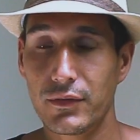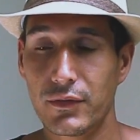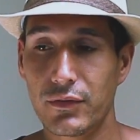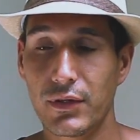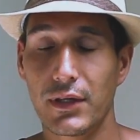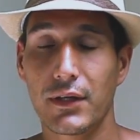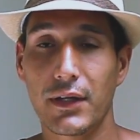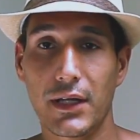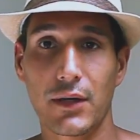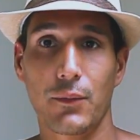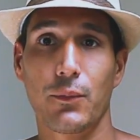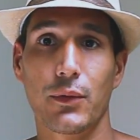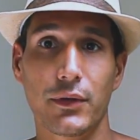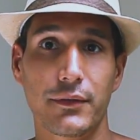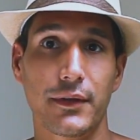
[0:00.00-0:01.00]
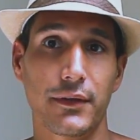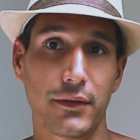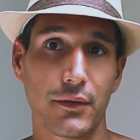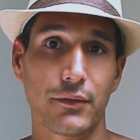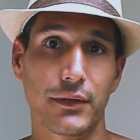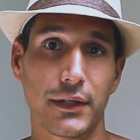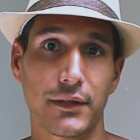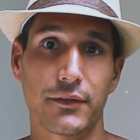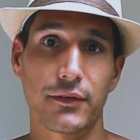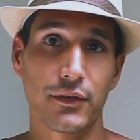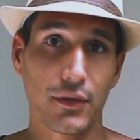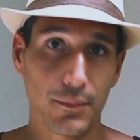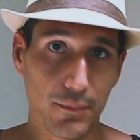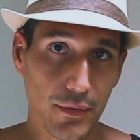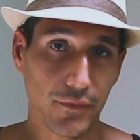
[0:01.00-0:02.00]
create a lot of work that you don't need. So
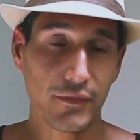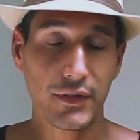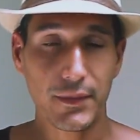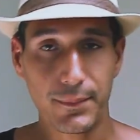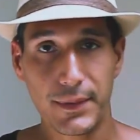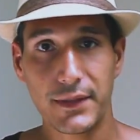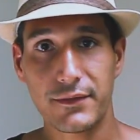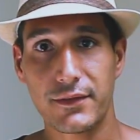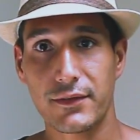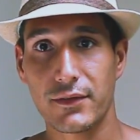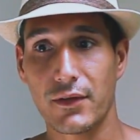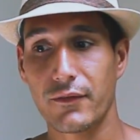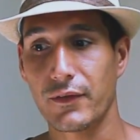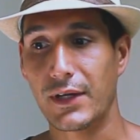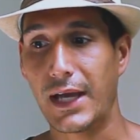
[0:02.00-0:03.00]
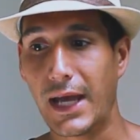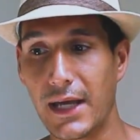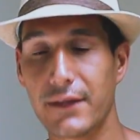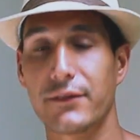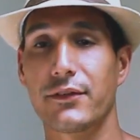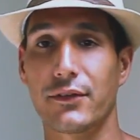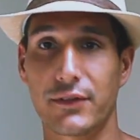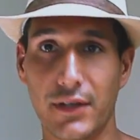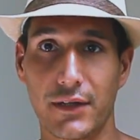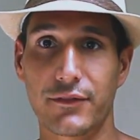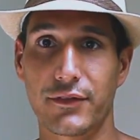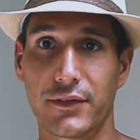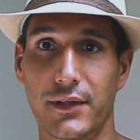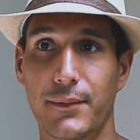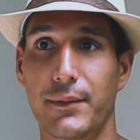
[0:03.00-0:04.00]
you're moving the pieces over as you're
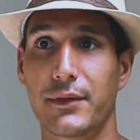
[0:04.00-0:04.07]
touching them.